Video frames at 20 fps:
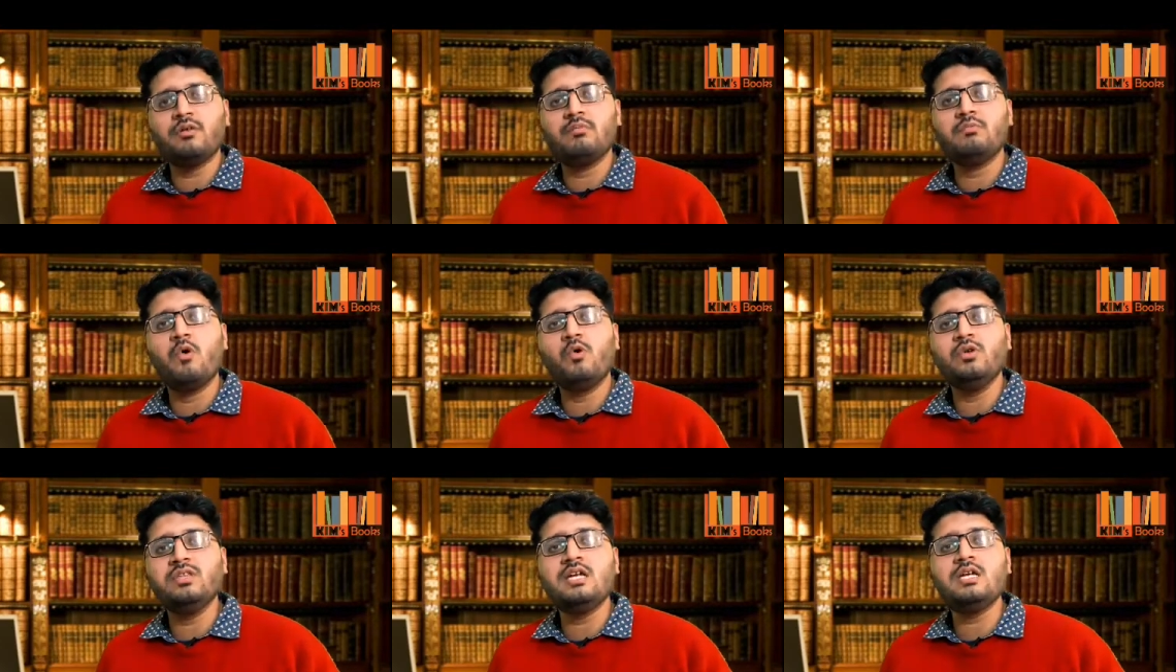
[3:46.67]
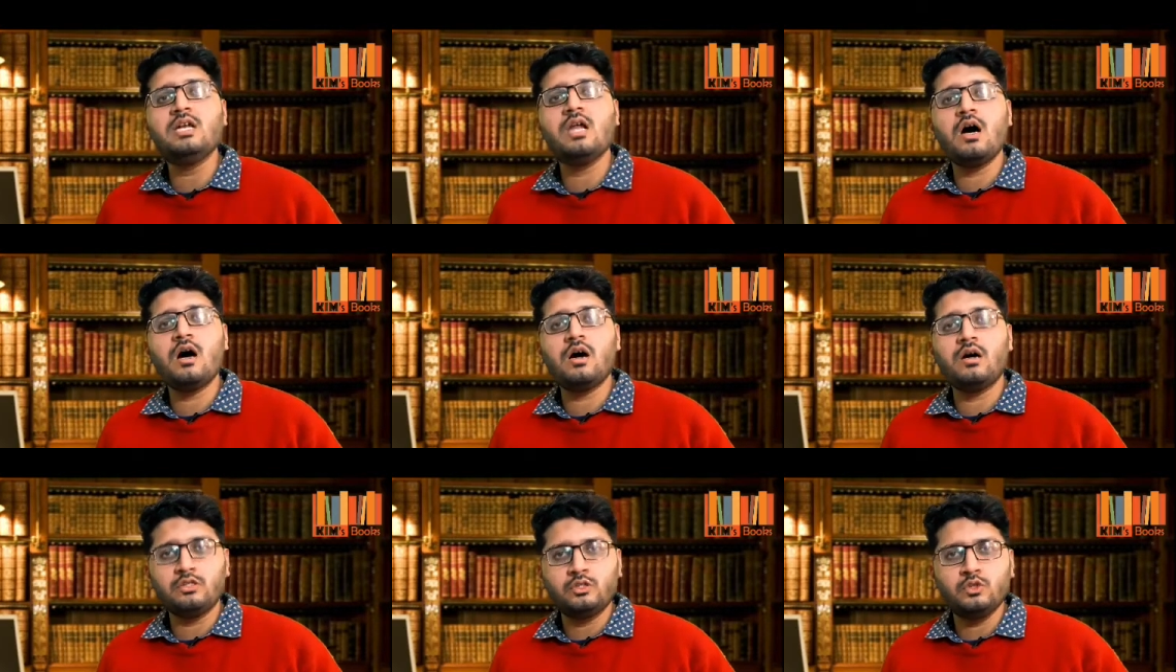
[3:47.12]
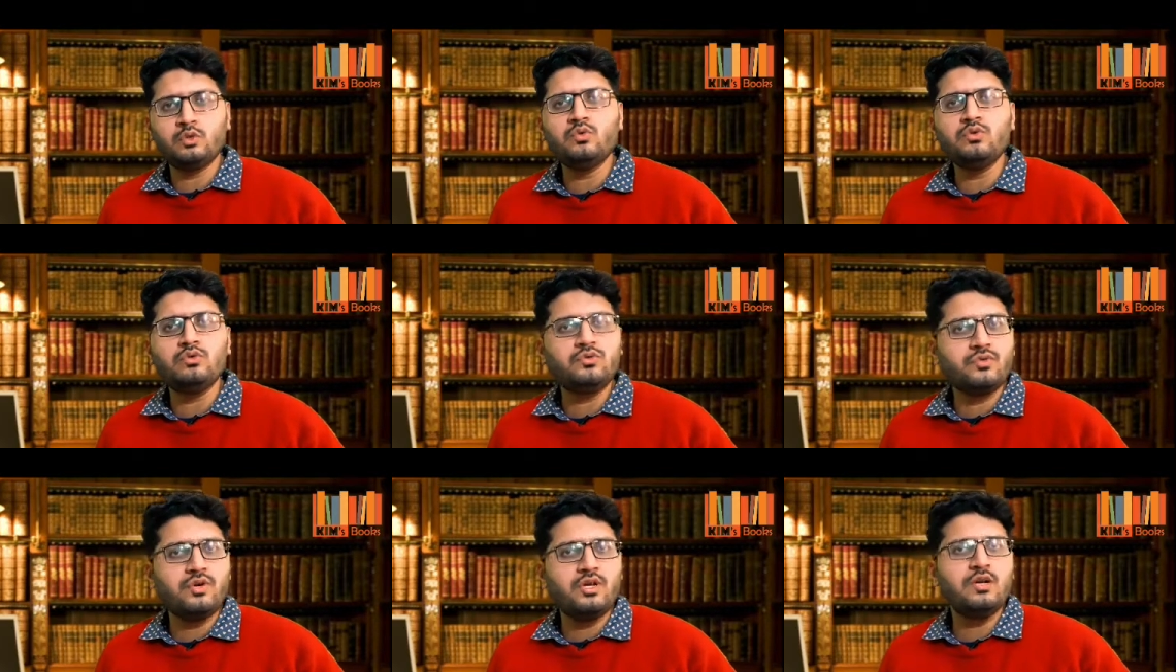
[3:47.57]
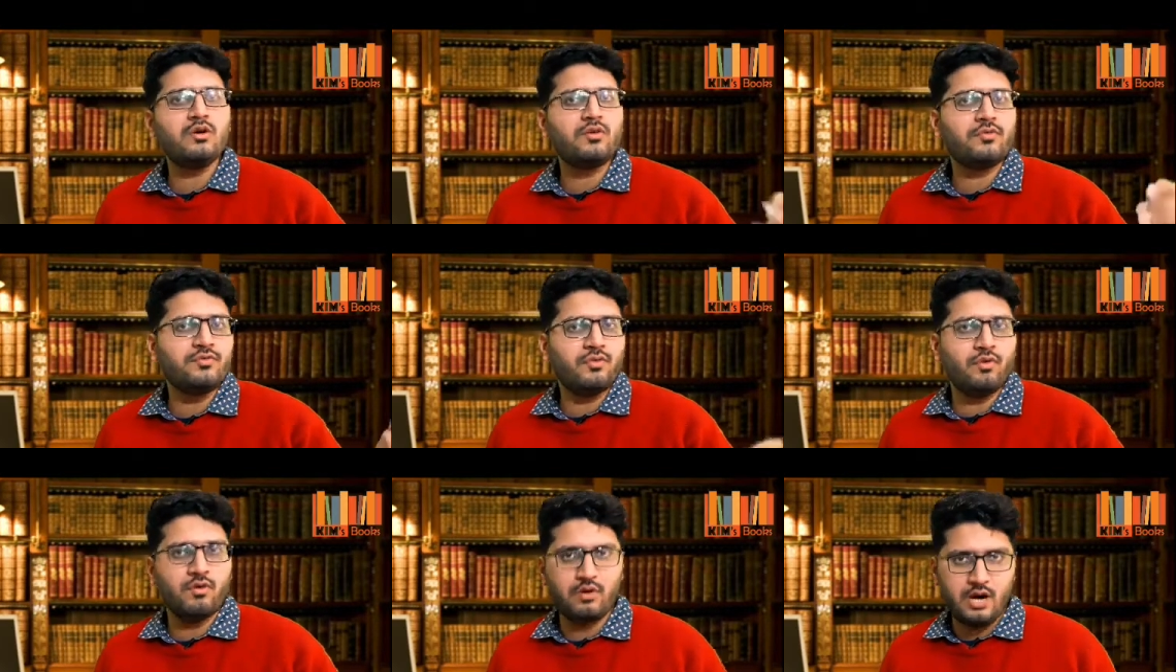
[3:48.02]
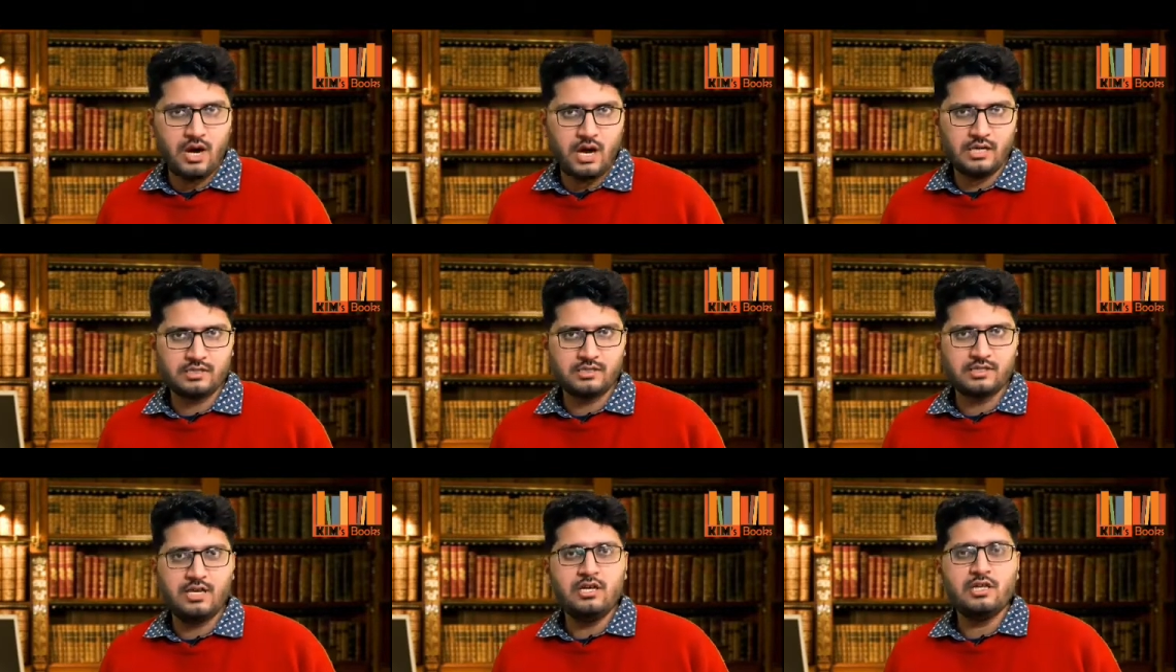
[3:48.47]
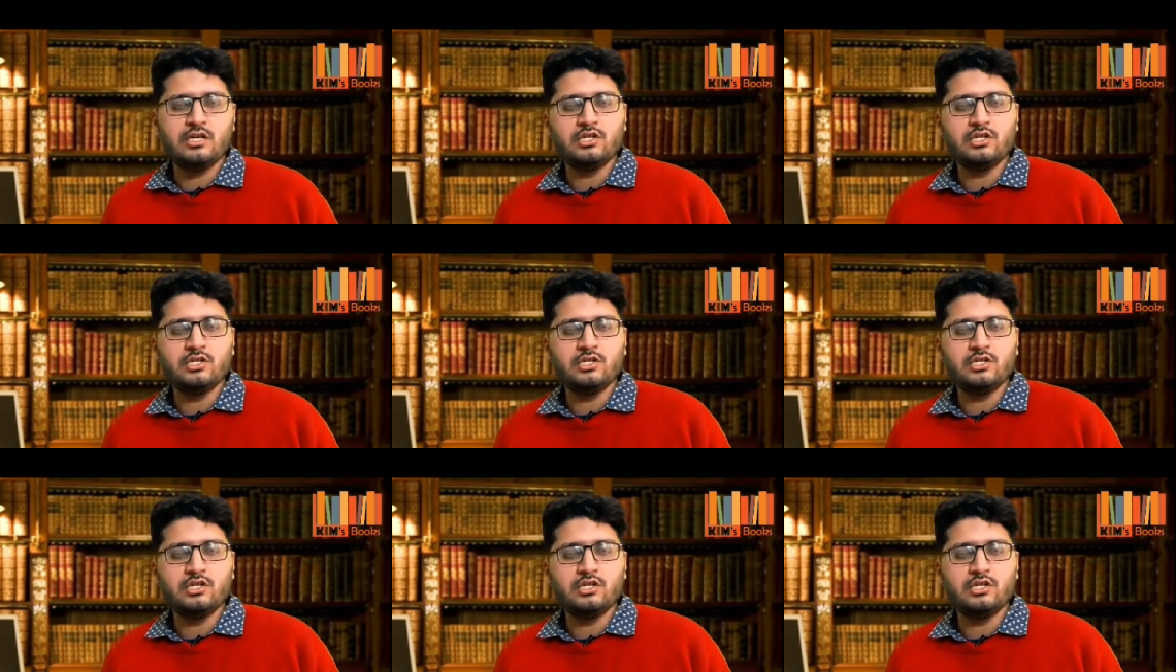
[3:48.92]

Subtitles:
more than 2, 3 or 4 hours.